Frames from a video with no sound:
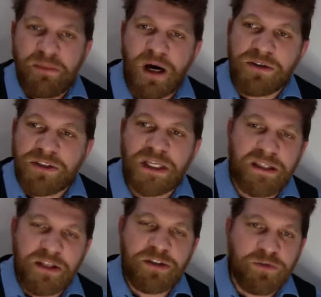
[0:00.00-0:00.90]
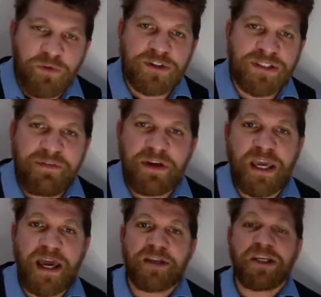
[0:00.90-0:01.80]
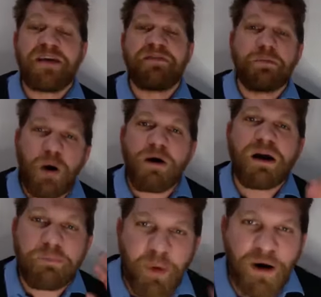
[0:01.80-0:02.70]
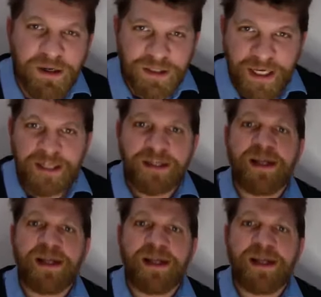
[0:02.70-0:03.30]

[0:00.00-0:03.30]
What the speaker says: the most in the 247 cage, even more importantly,